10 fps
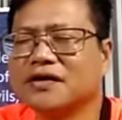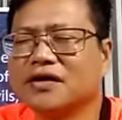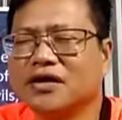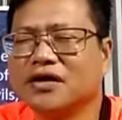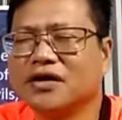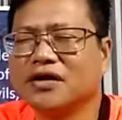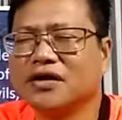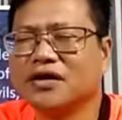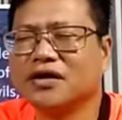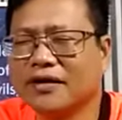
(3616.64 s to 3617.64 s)
you
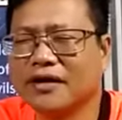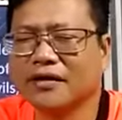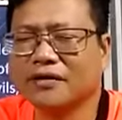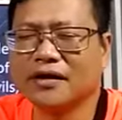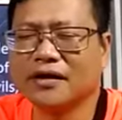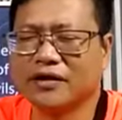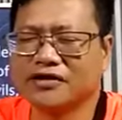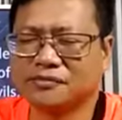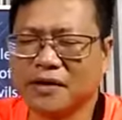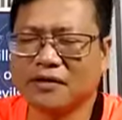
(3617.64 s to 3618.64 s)
are not a
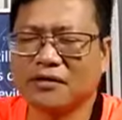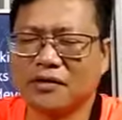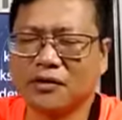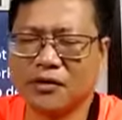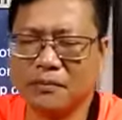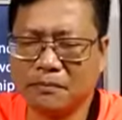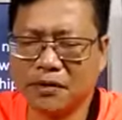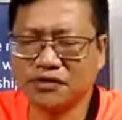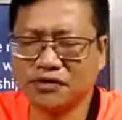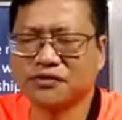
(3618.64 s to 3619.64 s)
respecter of
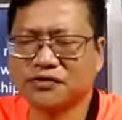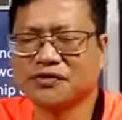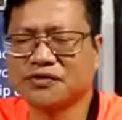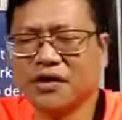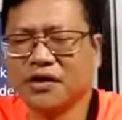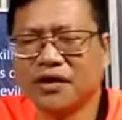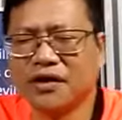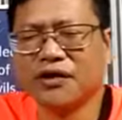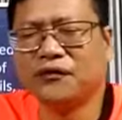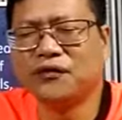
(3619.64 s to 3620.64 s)
persons.
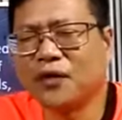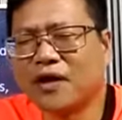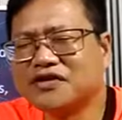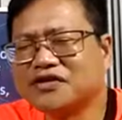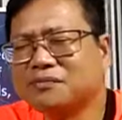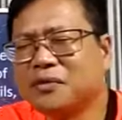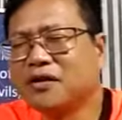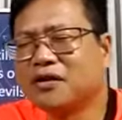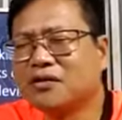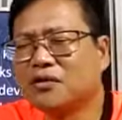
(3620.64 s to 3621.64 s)
If you can speak
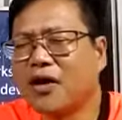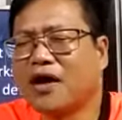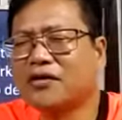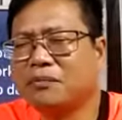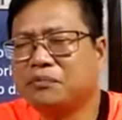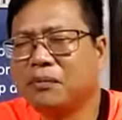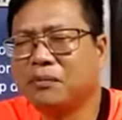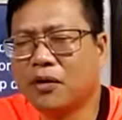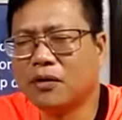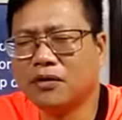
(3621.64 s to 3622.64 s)
to other
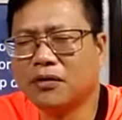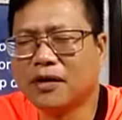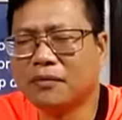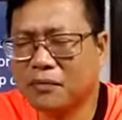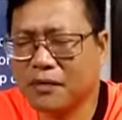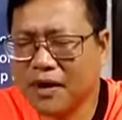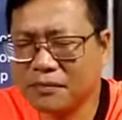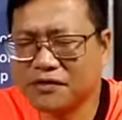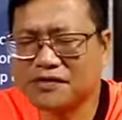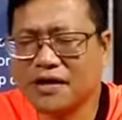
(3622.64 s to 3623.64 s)
people, you can
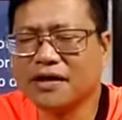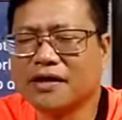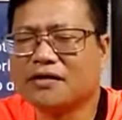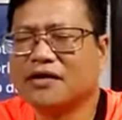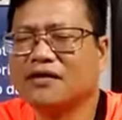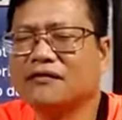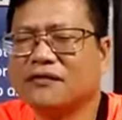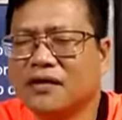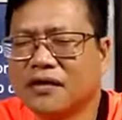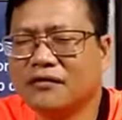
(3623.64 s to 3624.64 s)
prophesy and give
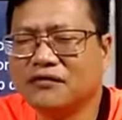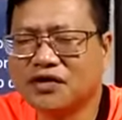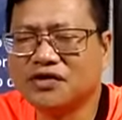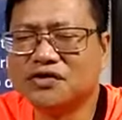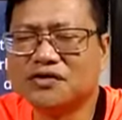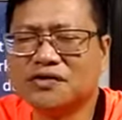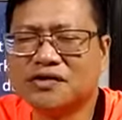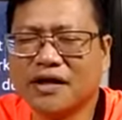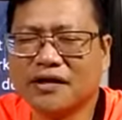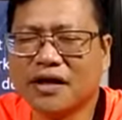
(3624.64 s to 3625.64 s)
visions
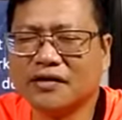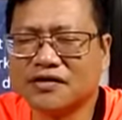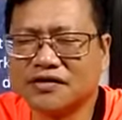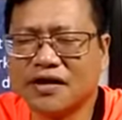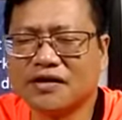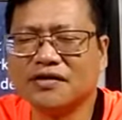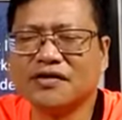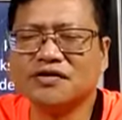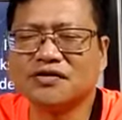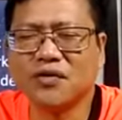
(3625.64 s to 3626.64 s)
and understandings
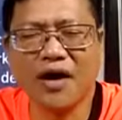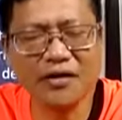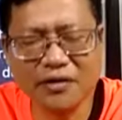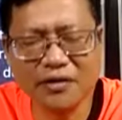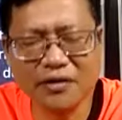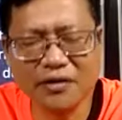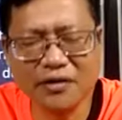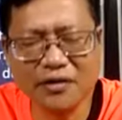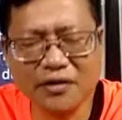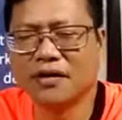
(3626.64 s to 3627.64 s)
to other people,
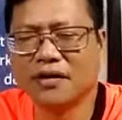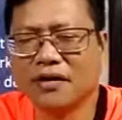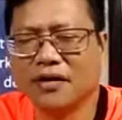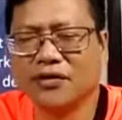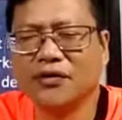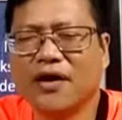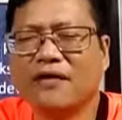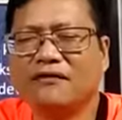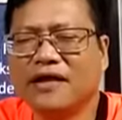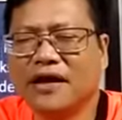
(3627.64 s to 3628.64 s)
you have
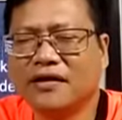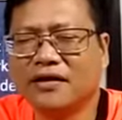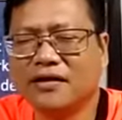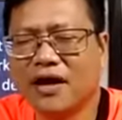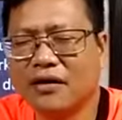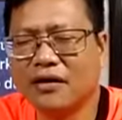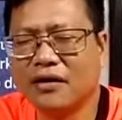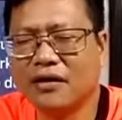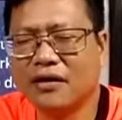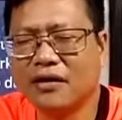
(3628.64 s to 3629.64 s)
laid it down
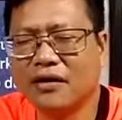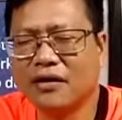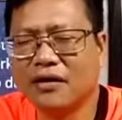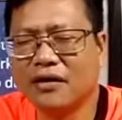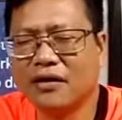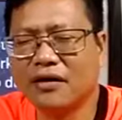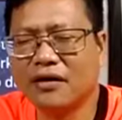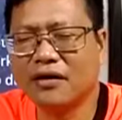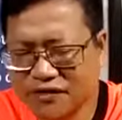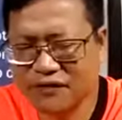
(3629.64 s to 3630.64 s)
also to your
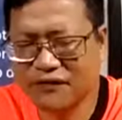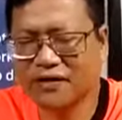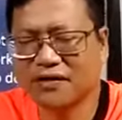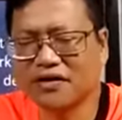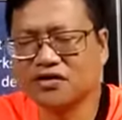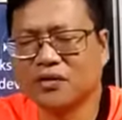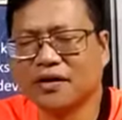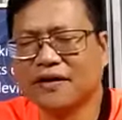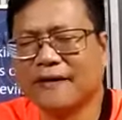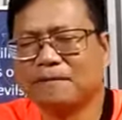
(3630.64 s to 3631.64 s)
servant as well.
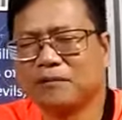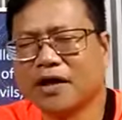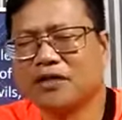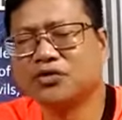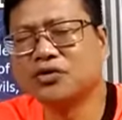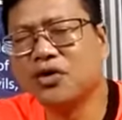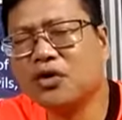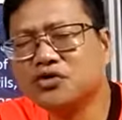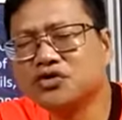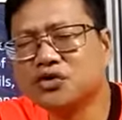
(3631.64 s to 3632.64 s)
And to
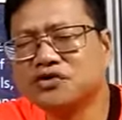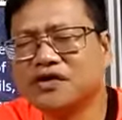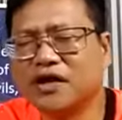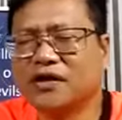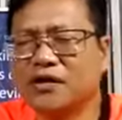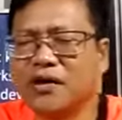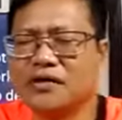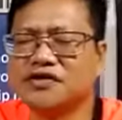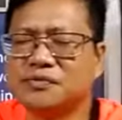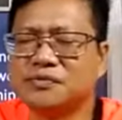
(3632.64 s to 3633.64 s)
those who seek you in
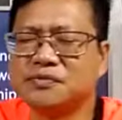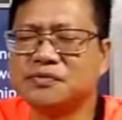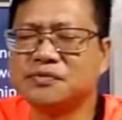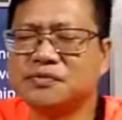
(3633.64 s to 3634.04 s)
spirit of